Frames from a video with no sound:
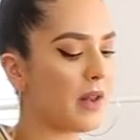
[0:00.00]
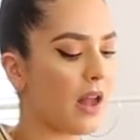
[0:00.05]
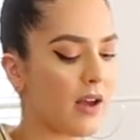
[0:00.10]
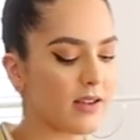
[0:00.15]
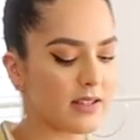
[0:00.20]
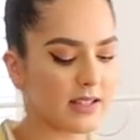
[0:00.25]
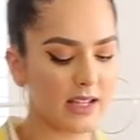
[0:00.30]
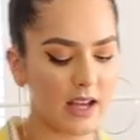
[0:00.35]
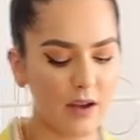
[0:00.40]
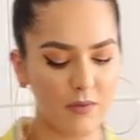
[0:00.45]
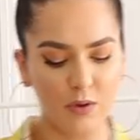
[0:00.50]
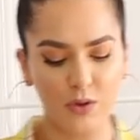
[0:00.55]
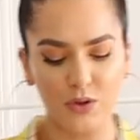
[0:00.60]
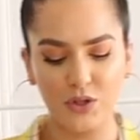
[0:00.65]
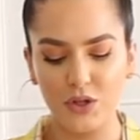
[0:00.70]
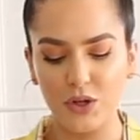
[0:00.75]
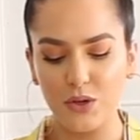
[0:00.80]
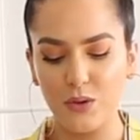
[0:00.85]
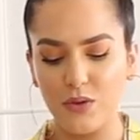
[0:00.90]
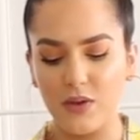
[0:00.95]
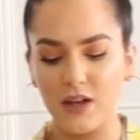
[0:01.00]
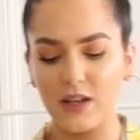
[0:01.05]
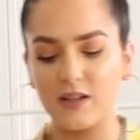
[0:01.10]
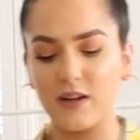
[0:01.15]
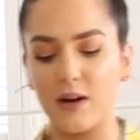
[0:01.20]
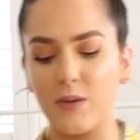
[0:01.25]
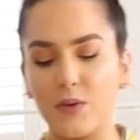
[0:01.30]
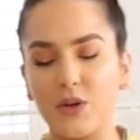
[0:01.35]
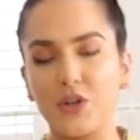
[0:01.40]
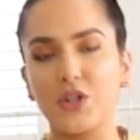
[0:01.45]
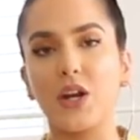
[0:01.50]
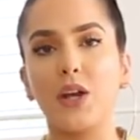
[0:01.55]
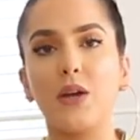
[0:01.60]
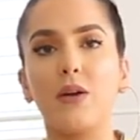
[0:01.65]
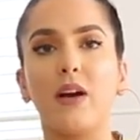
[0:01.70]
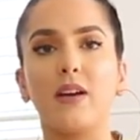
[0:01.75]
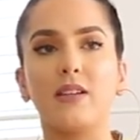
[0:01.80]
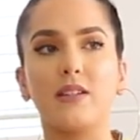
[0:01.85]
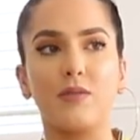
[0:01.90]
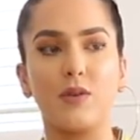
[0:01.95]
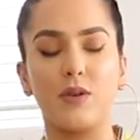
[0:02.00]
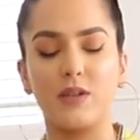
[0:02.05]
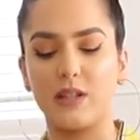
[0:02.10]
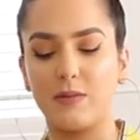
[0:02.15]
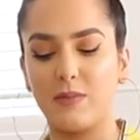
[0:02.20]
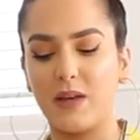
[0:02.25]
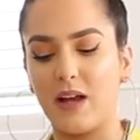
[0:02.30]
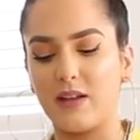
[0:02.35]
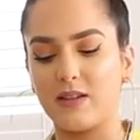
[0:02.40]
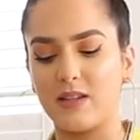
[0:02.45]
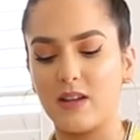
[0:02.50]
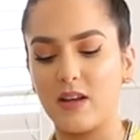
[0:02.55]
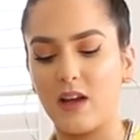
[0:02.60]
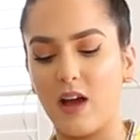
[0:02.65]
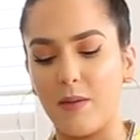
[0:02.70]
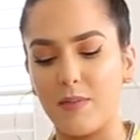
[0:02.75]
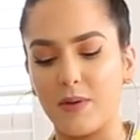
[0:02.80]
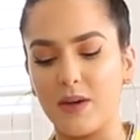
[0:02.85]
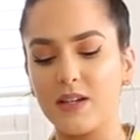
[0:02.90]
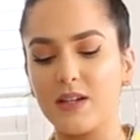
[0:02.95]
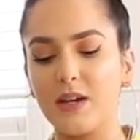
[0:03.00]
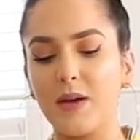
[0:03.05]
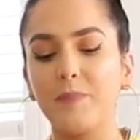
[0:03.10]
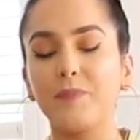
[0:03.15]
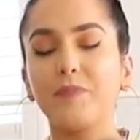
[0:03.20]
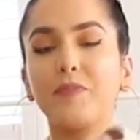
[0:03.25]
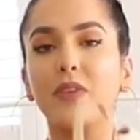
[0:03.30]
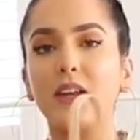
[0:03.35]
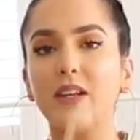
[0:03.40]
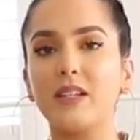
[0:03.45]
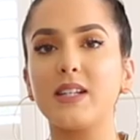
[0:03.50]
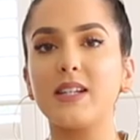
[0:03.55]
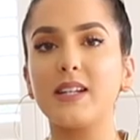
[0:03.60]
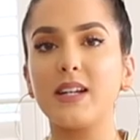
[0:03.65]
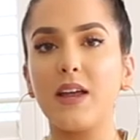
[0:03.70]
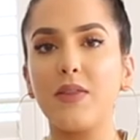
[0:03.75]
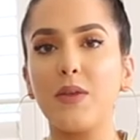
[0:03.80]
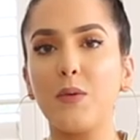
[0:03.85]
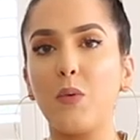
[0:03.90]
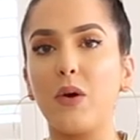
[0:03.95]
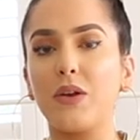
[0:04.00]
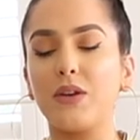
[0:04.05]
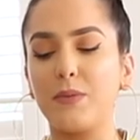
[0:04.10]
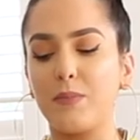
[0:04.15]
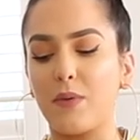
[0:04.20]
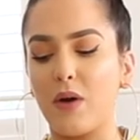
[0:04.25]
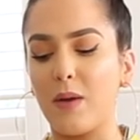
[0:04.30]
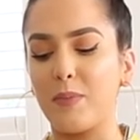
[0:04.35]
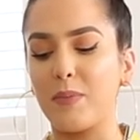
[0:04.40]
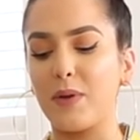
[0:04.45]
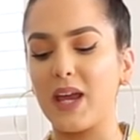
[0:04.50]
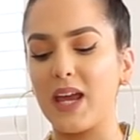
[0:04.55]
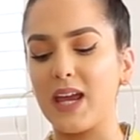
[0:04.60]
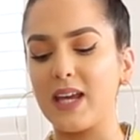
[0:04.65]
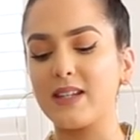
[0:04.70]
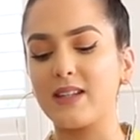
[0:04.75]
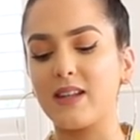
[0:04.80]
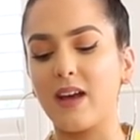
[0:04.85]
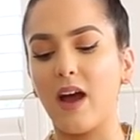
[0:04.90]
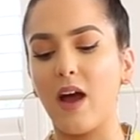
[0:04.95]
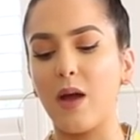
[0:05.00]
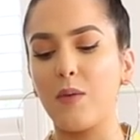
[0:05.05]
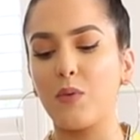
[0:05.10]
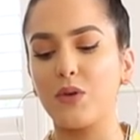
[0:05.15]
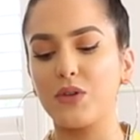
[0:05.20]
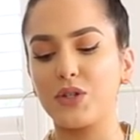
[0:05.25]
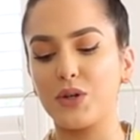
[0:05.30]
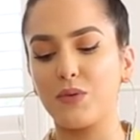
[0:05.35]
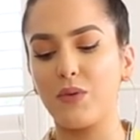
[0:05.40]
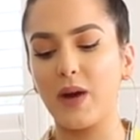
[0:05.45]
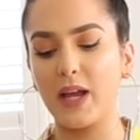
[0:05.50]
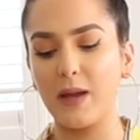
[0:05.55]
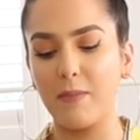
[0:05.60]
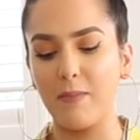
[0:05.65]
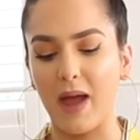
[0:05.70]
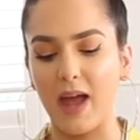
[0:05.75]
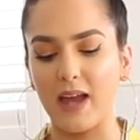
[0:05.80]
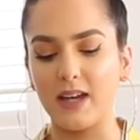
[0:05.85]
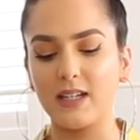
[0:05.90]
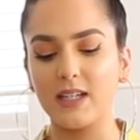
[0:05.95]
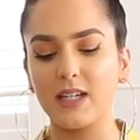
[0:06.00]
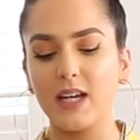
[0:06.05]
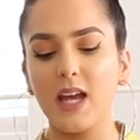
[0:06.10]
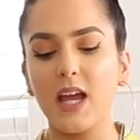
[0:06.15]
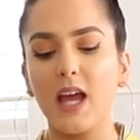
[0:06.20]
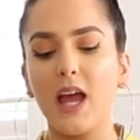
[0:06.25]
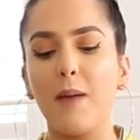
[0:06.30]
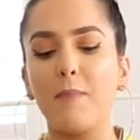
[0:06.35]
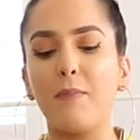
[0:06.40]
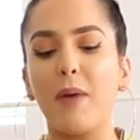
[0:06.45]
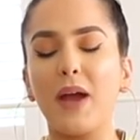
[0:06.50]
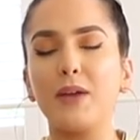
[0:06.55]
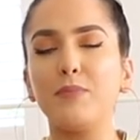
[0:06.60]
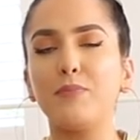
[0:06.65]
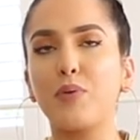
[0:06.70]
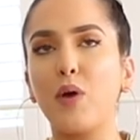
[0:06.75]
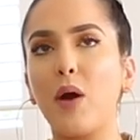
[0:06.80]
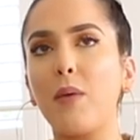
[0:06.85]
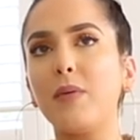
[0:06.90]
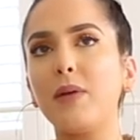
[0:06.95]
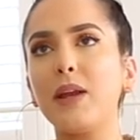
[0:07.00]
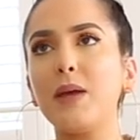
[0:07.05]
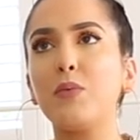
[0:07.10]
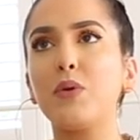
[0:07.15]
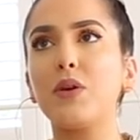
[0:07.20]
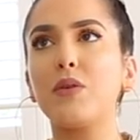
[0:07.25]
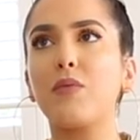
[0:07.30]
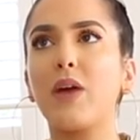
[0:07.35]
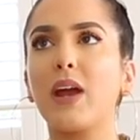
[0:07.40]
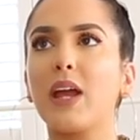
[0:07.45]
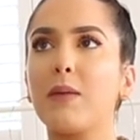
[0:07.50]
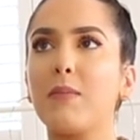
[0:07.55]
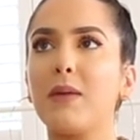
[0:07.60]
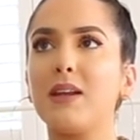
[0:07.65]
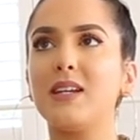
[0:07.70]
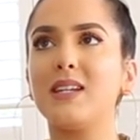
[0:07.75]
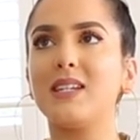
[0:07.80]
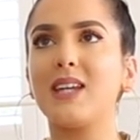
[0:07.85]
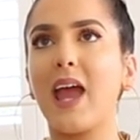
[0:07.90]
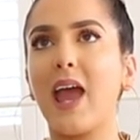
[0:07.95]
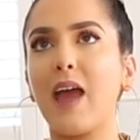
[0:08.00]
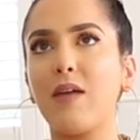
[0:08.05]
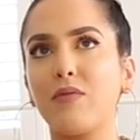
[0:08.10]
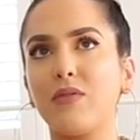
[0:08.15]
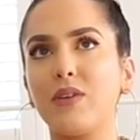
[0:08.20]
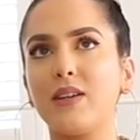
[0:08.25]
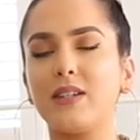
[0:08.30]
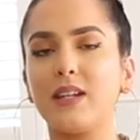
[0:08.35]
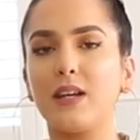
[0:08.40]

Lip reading: lastly, I've got two things that I want to show you guys. I've got something else in the cupboard. This is another WONDERBRA piece that I want to recommend, but I probably wouldn't recommend it to every